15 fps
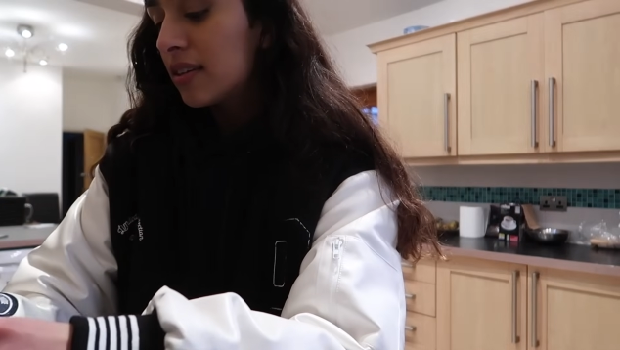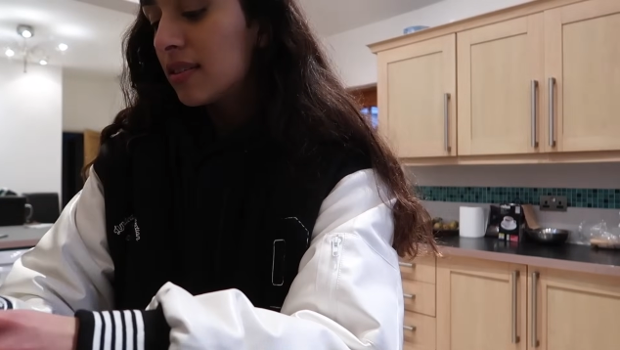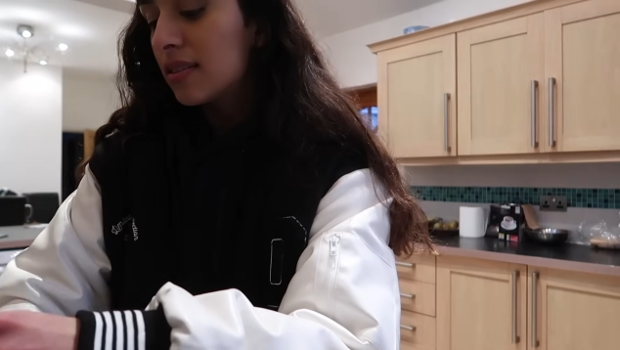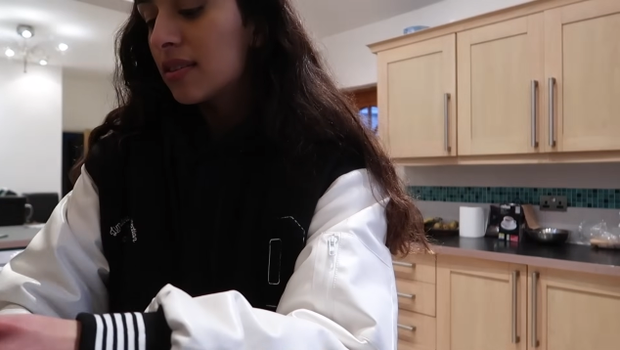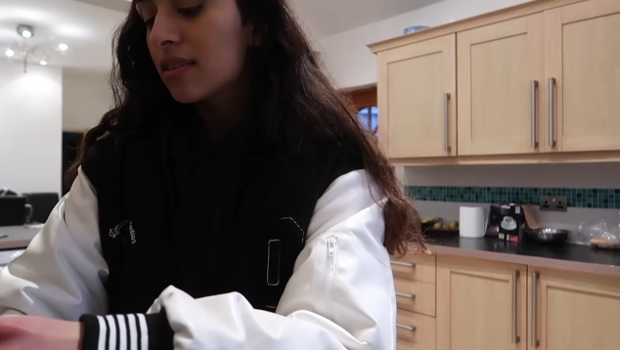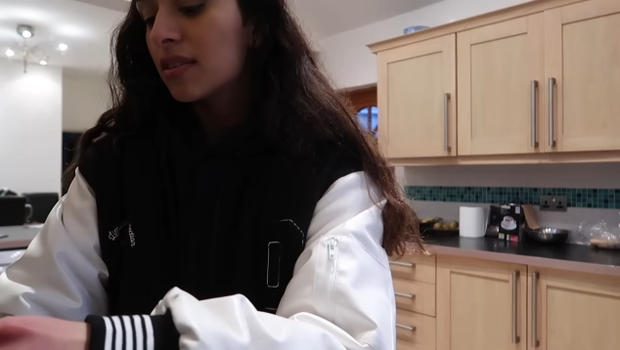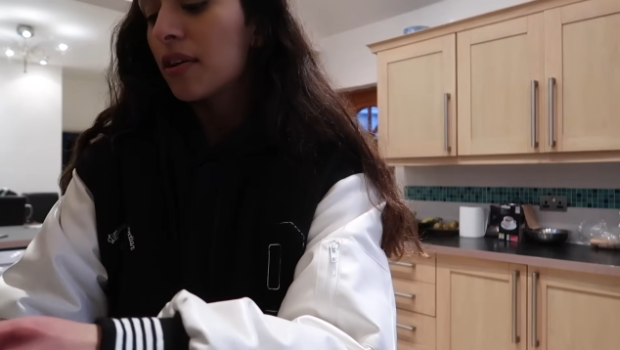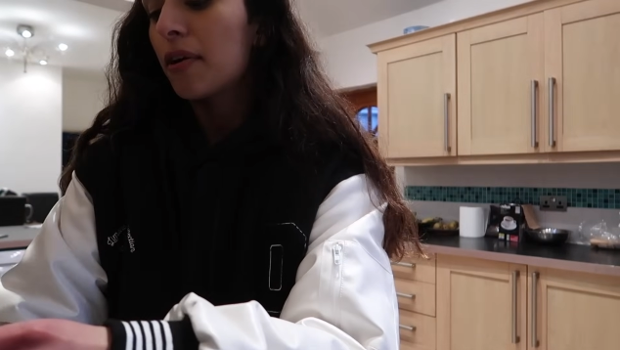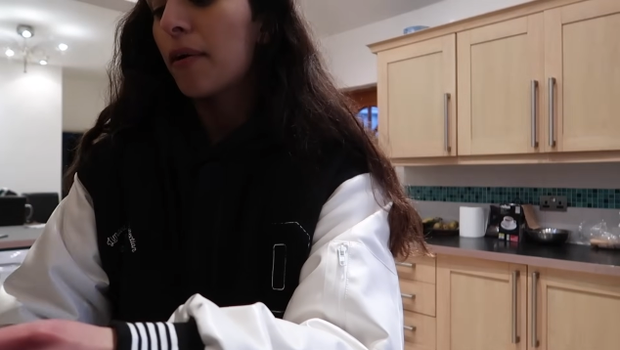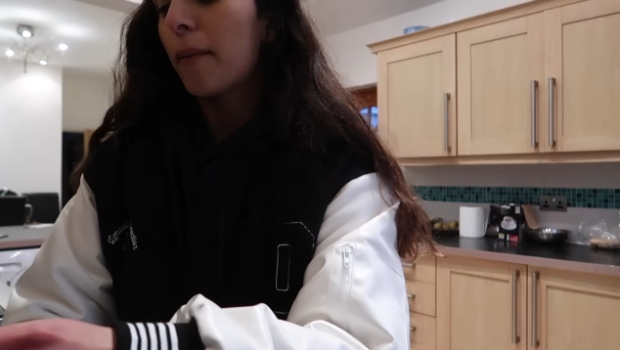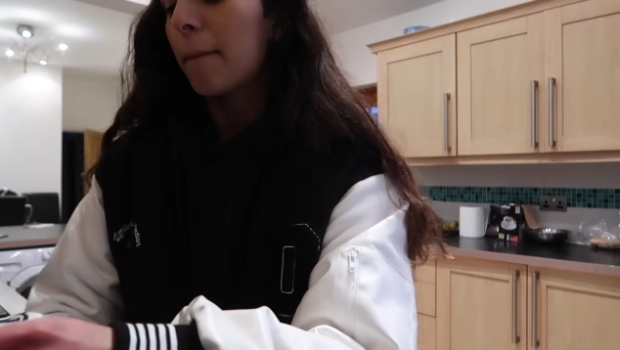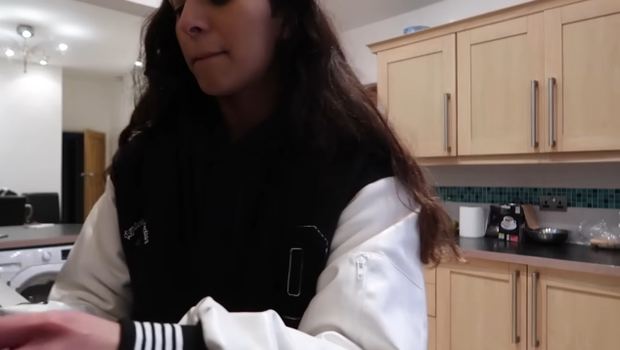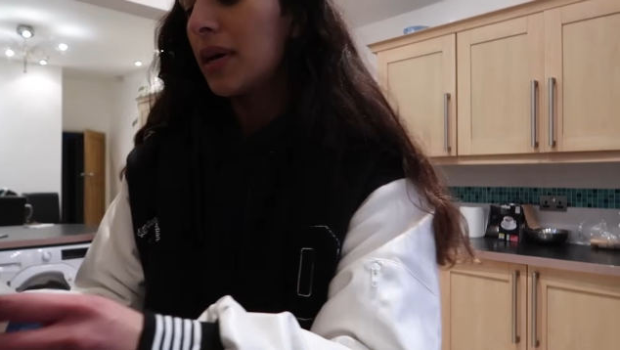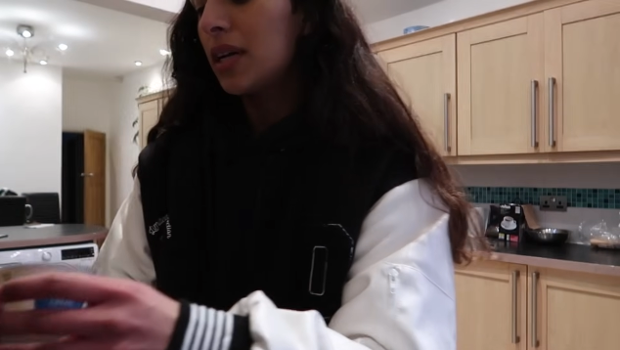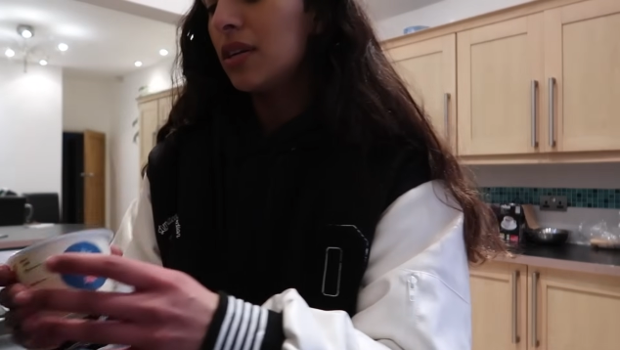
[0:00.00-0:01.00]

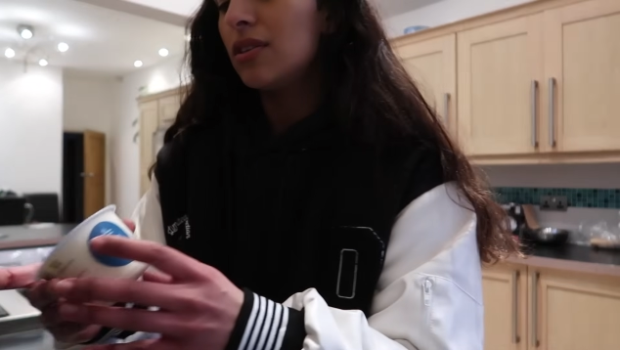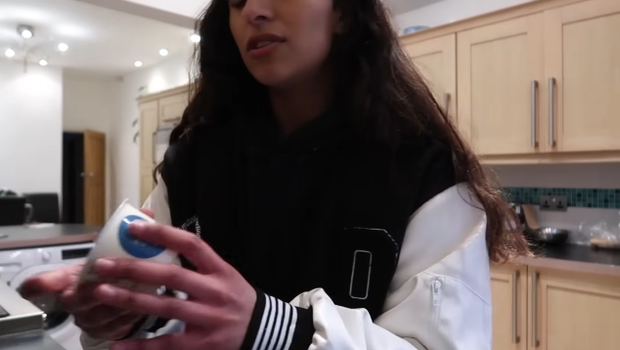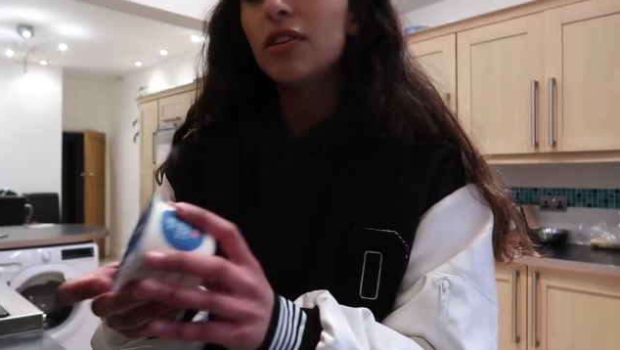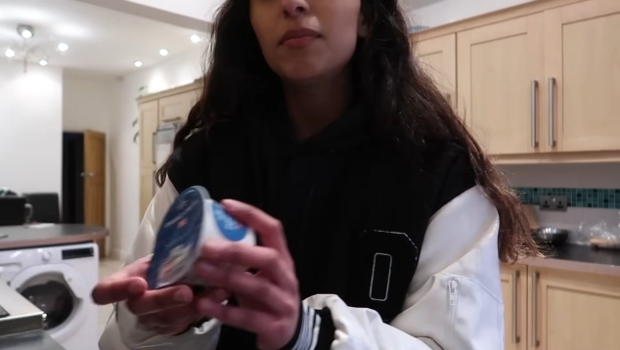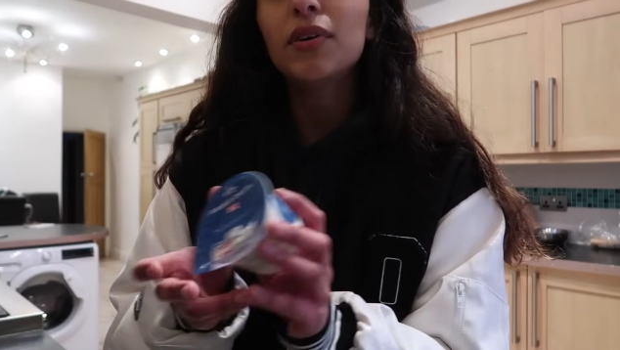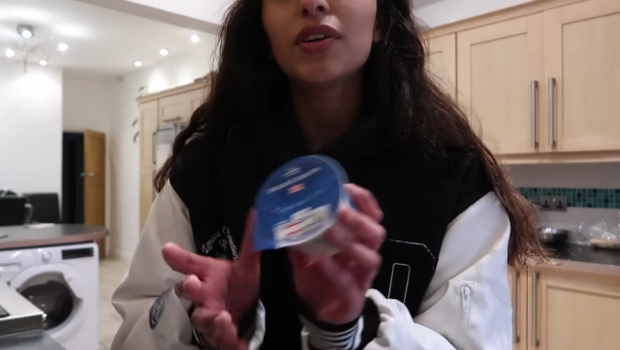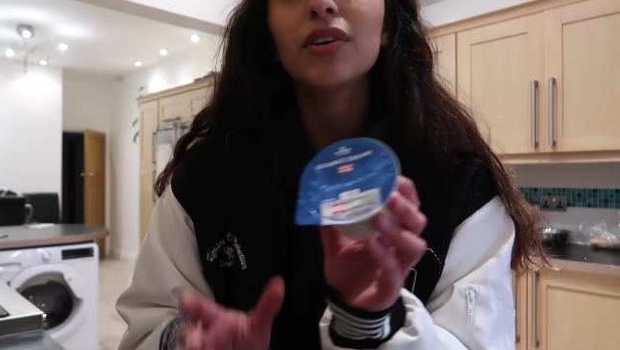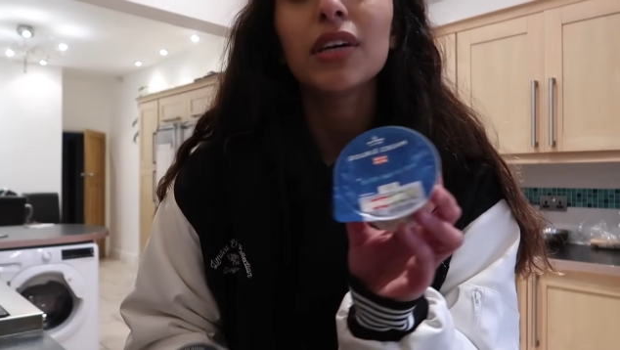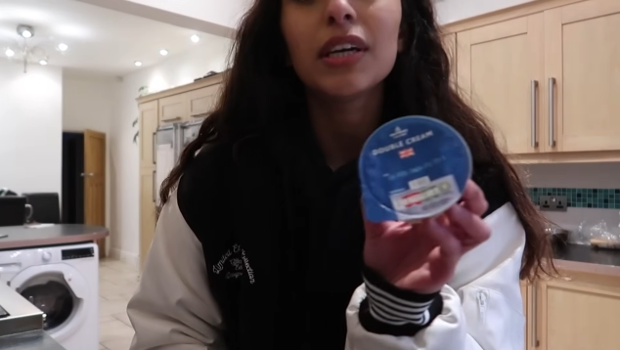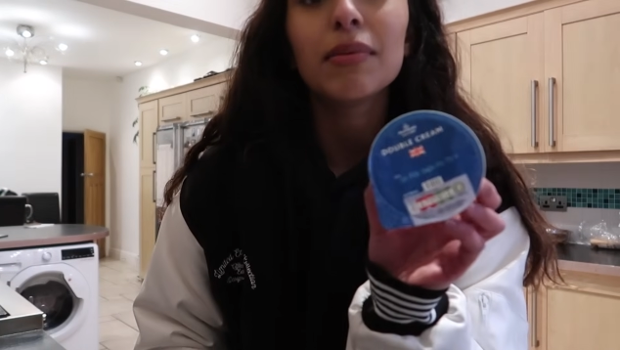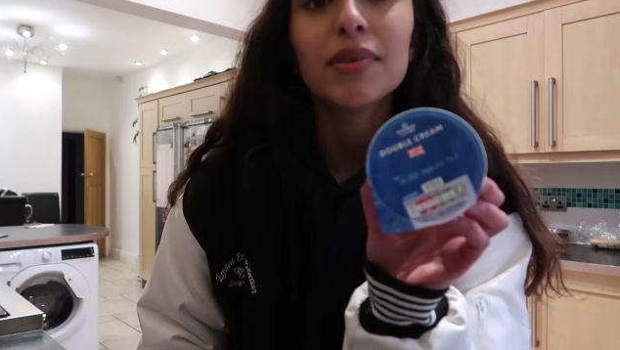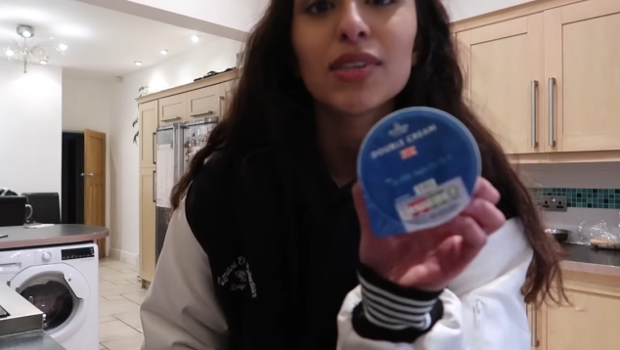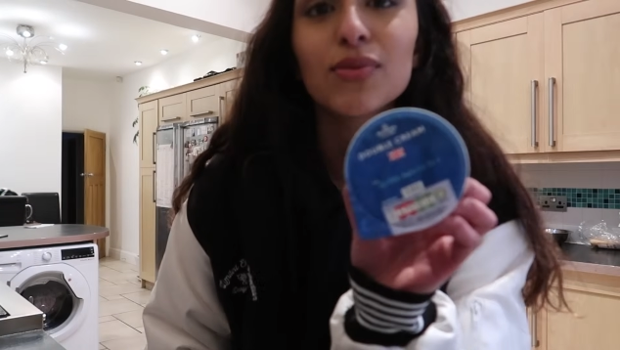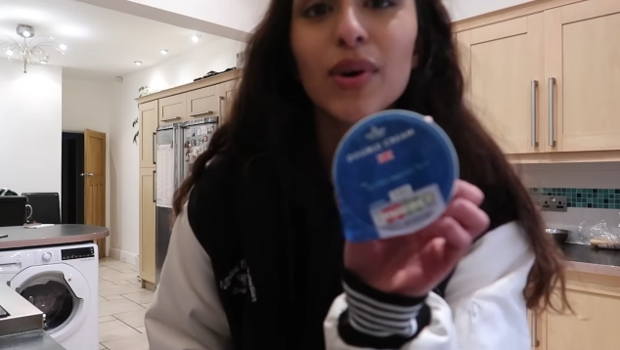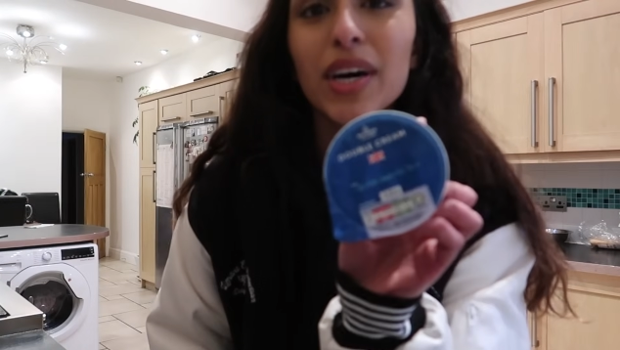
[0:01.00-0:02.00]
some double cream
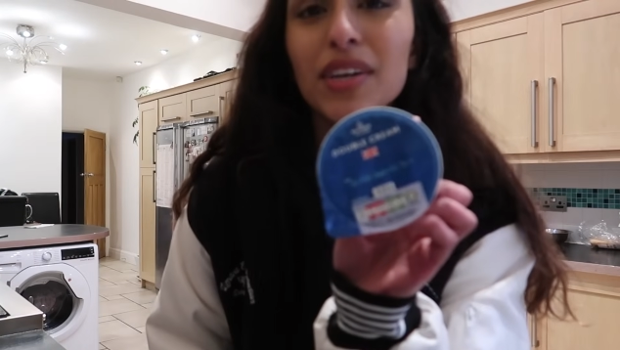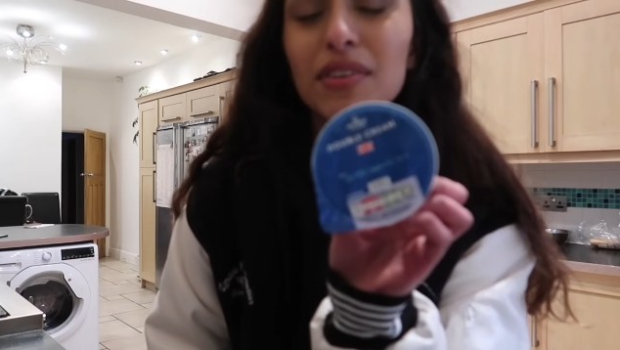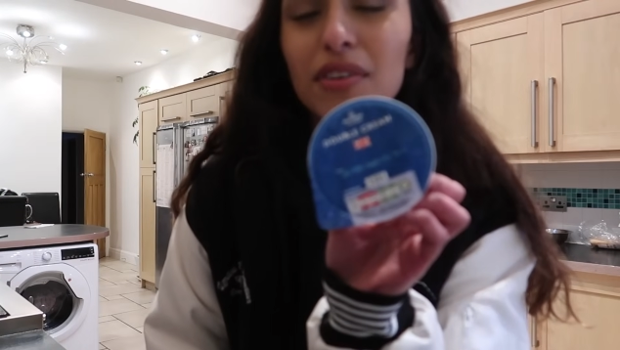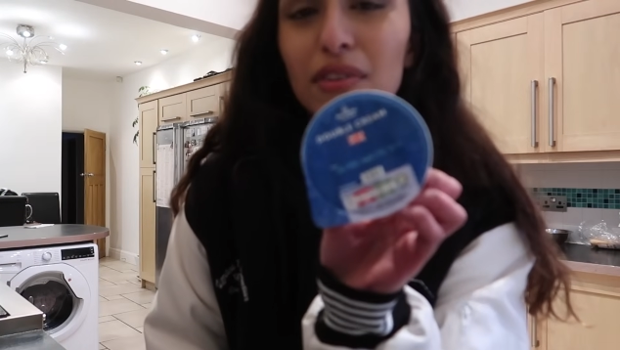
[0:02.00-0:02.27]
as well. I don't